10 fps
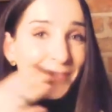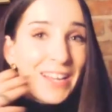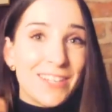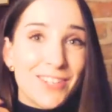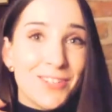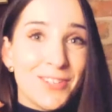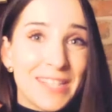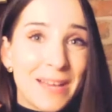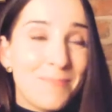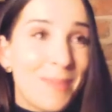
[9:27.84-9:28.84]
and she just
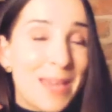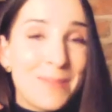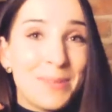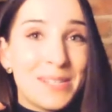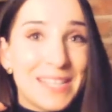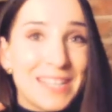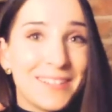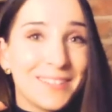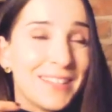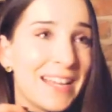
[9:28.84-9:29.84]
had baby
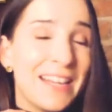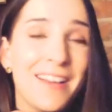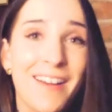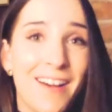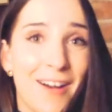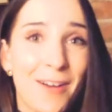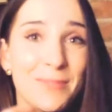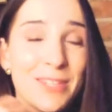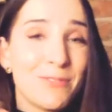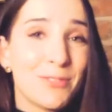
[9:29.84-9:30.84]
Dill in her
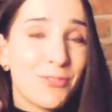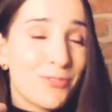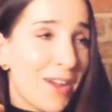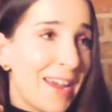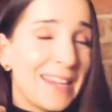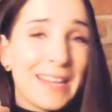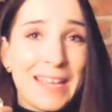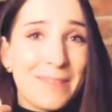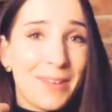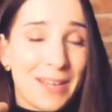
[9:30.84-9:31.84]
arms, and she was
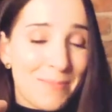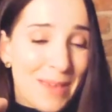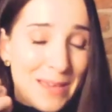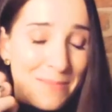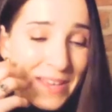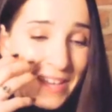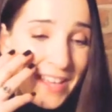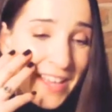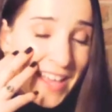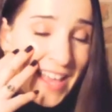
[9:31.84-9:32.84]
cradling him like a baby.
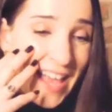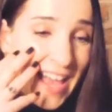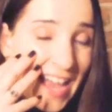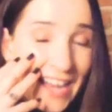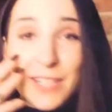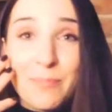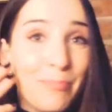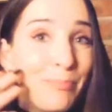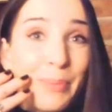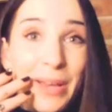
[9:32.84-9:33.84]
I
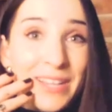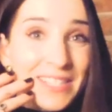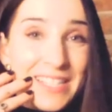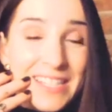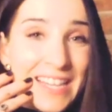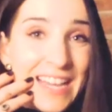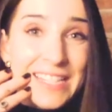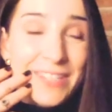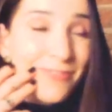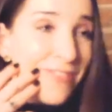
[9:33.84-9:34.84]
burst into
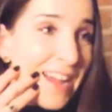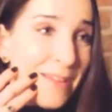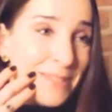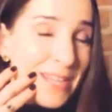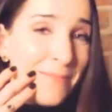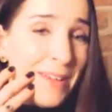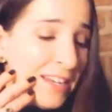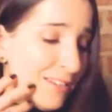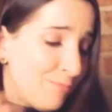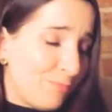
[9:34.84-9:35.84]
tears and grabbed him,
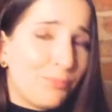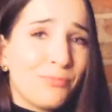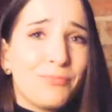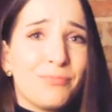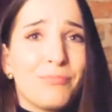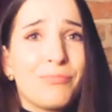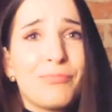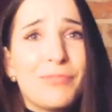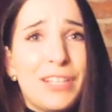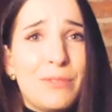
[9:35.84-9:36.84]
and
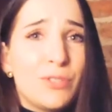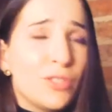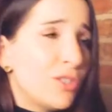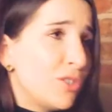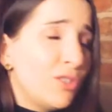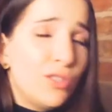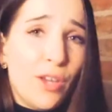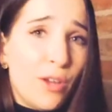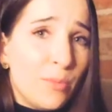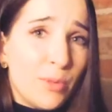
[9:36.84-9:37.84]
it was just
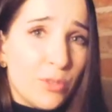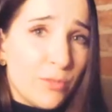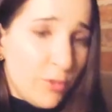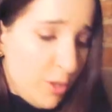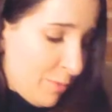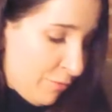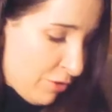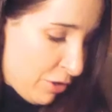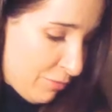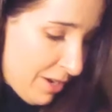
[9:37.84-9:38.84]
so beautiful to be
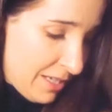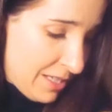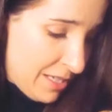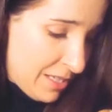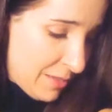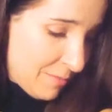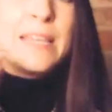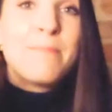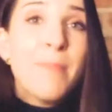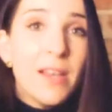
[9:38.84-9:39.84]
reunited.
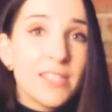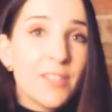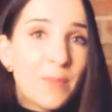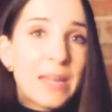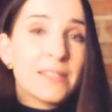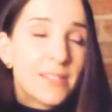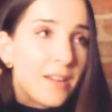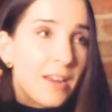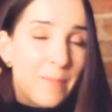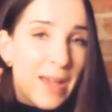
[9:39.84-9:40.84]
He must have been
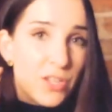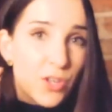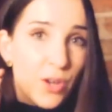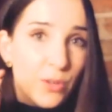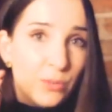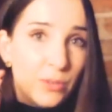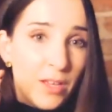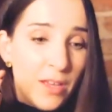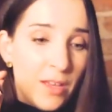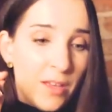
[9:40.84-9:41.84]
stuck in a badger hole
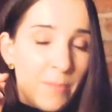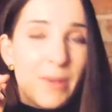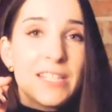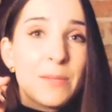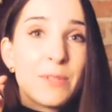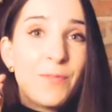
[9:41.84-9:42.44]
because he was